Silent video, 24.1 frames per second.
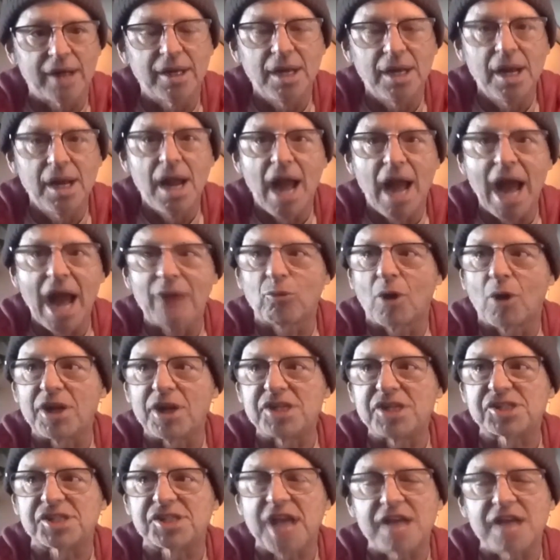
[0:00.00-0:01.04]
rod. And
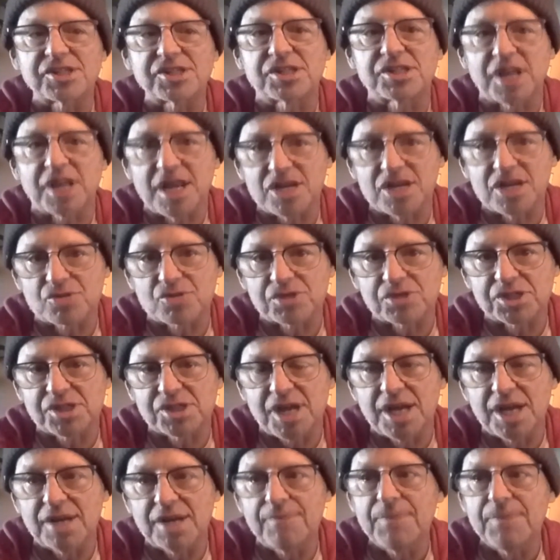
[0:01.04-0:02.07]
what he says is
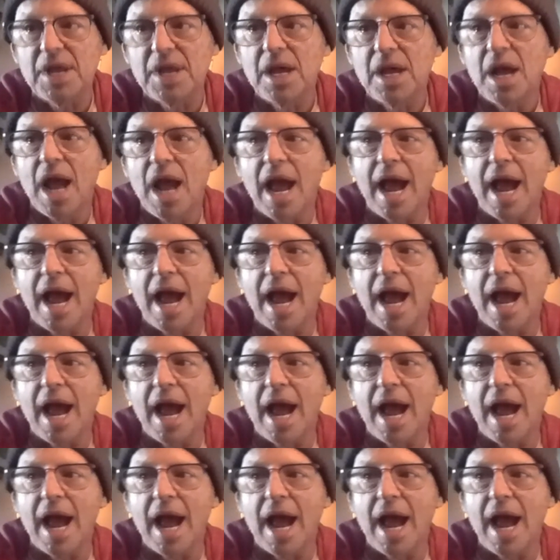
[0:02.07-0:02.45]
interesting